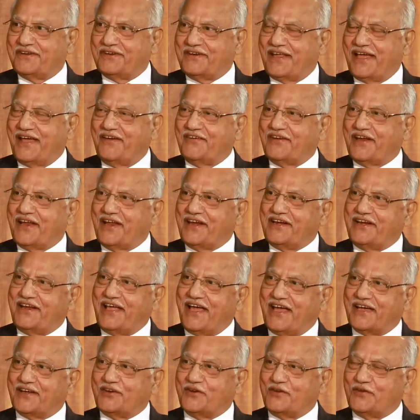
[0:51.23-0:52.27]
have an
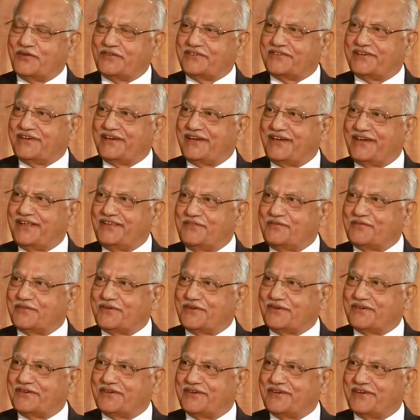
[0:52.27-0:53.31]
undiagnosed illness
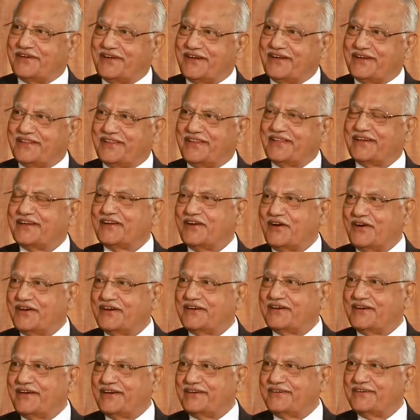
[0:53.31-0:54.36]
for and then got
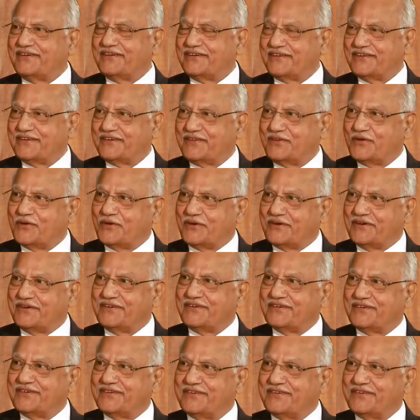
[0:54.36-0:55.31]
it cured.